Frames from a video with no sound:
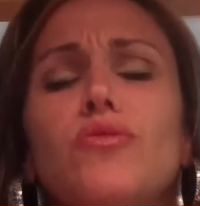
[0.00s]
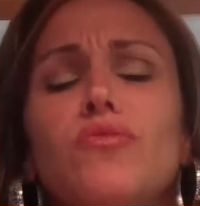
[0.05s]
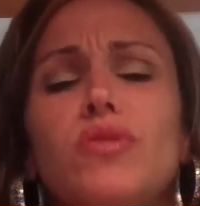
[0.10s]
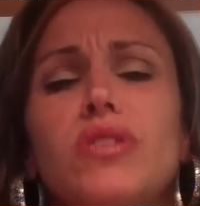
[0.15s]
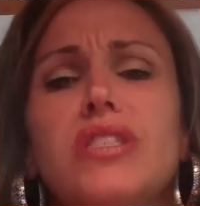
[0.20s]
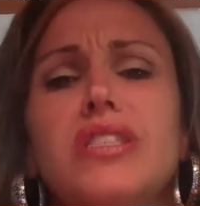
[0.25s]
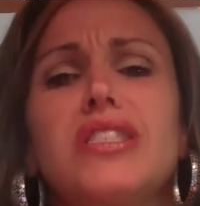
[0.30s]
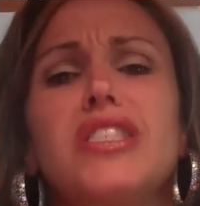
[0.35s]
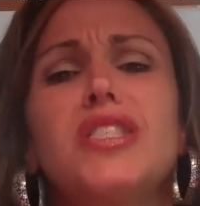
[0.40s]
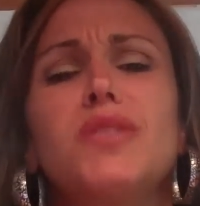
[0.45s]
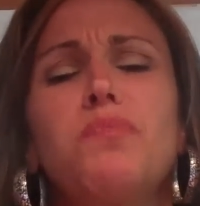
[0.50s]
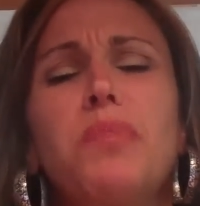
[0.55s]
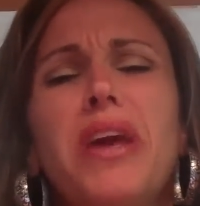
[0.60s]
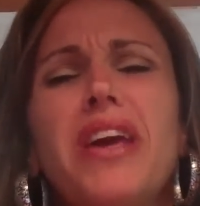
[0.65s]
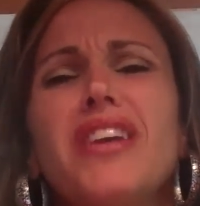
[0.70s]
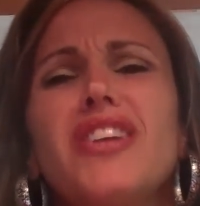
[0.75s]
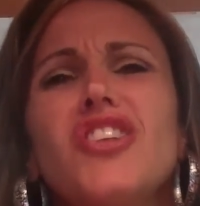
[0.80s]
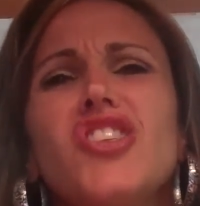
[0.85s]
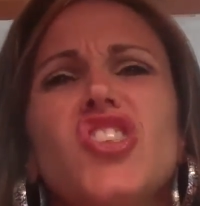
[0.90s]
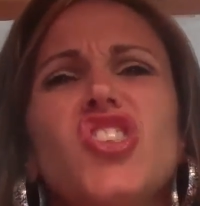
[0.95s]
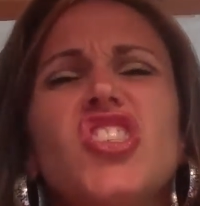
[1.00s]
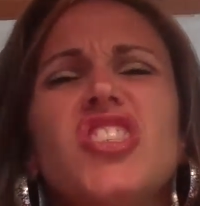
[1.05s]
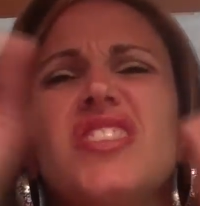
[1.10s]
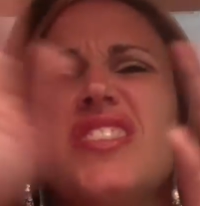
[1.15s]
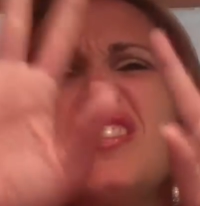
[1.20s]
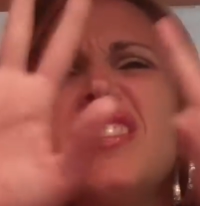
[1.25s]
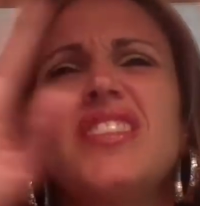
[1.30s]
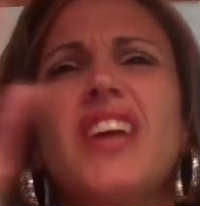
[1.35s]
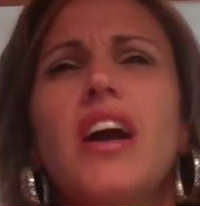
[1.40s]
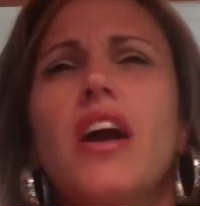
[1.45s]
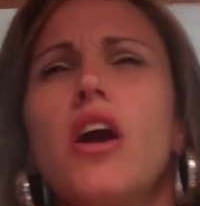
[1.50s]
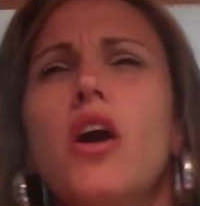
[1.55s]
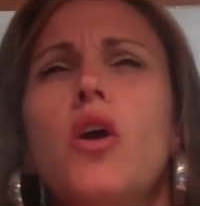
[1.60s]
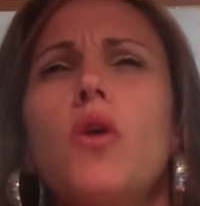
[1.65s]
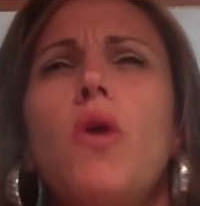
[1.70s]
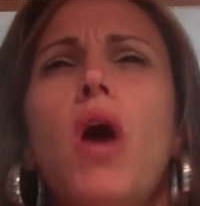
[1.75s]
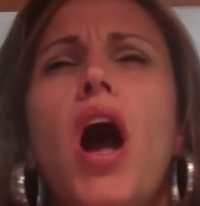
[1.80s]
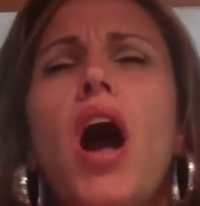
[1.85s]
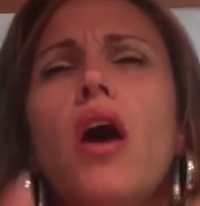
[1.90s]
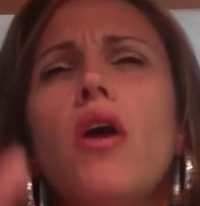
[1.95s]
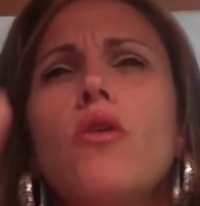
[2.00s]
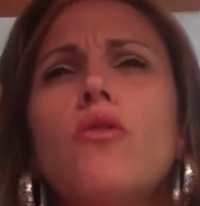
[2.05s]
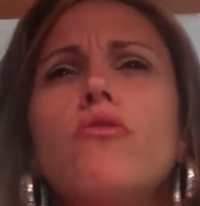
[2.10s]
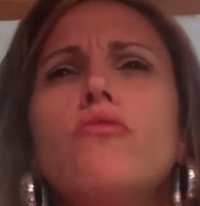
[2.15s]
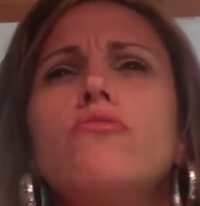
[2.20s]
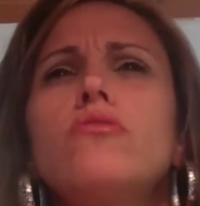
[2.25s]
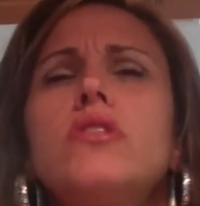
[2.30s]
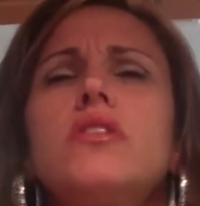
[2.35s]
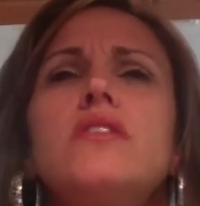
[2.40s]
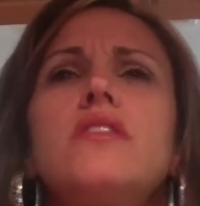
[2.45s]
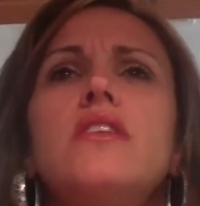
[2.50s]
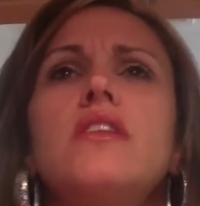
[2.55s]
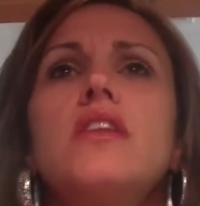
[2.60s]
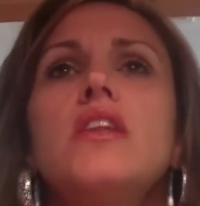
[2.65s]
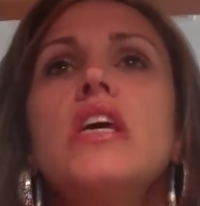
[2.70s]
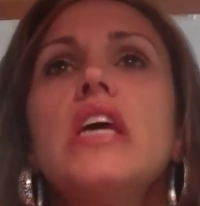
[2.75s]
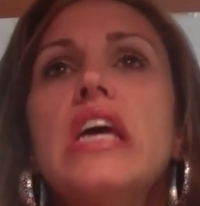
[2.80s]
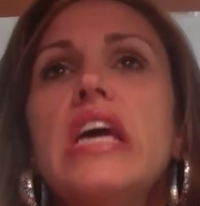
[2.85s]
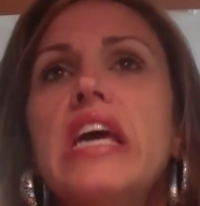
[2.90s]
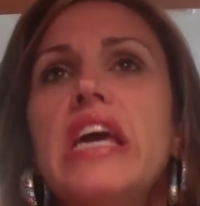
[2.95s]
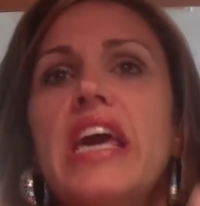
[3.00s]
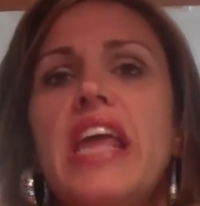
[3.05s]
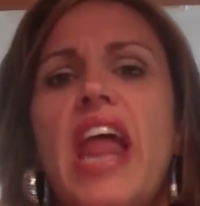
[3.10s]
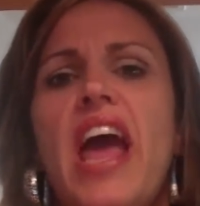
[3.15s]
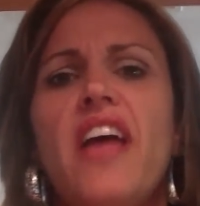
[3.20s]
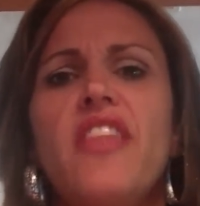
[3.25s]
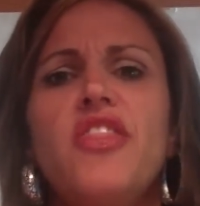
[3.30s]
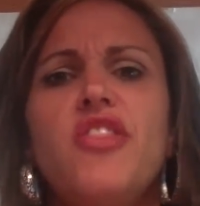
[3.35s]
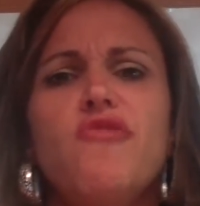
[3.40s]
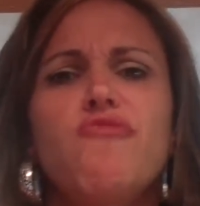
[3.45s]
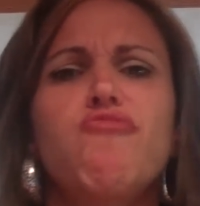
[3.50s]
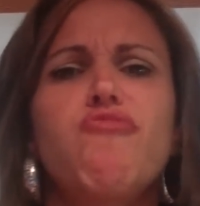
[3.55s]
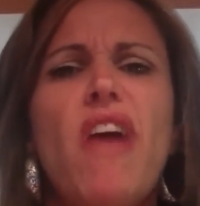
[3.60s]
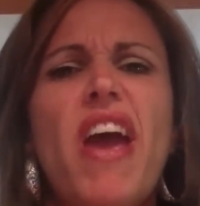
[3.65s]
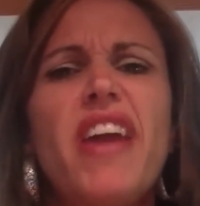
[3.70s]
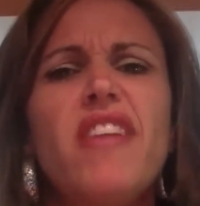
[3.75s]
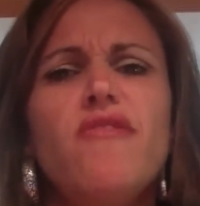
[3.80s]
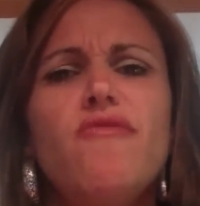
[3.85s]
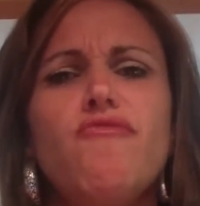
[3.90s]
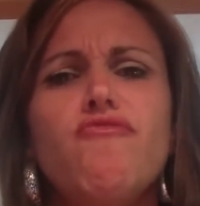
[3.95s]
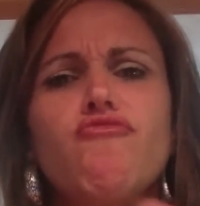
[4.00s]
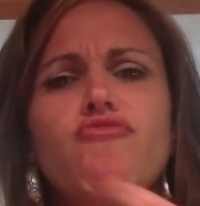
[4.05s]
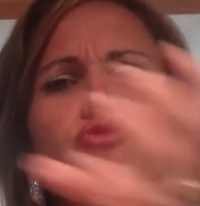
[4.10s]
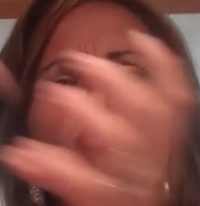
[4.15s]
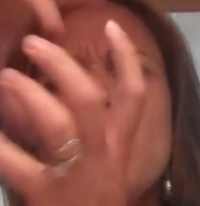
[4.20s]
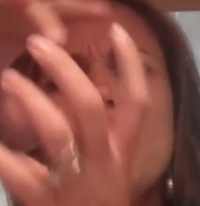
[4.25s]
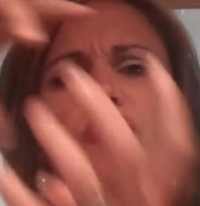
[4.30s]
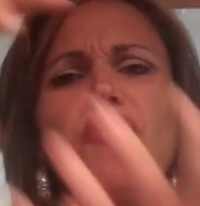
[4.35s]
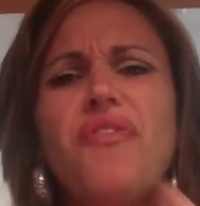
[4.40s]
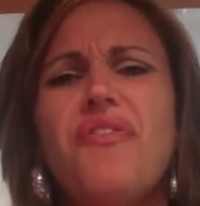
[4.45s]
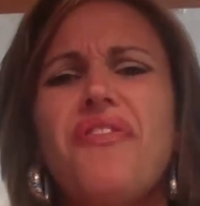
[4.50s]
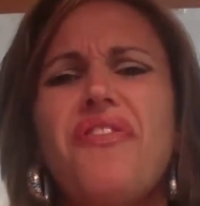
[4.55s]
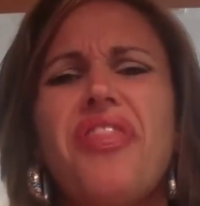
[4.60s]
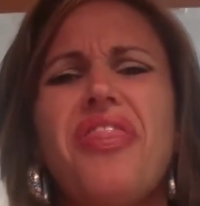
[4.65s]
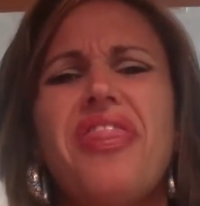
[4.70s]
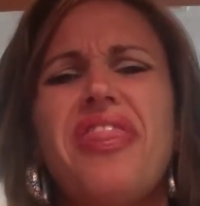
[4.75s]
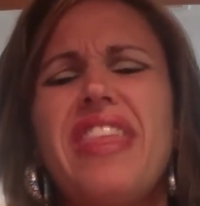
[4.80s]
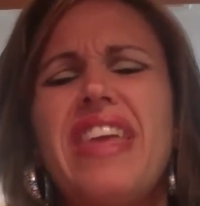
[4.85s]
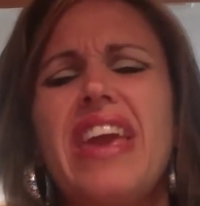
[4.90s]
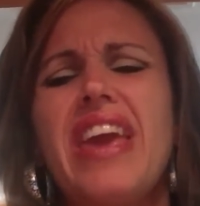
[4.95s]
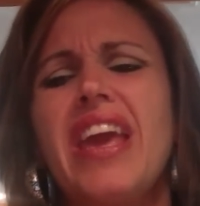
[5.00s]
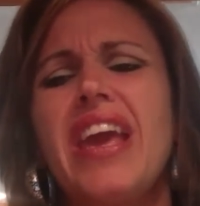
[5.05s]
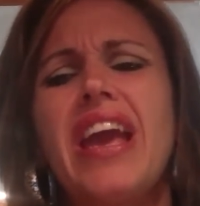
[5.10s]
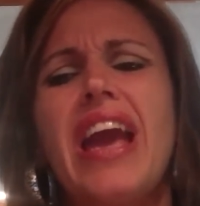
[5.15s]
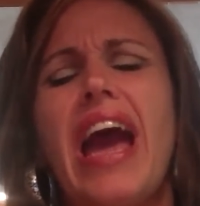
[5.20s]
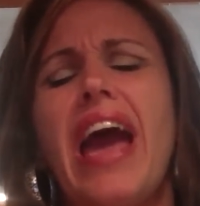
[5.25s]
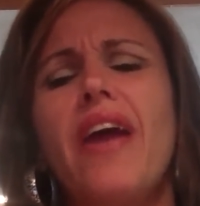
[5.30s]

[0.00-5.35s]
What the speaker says: It was a Spanish stucco house, and it had the red roof thing.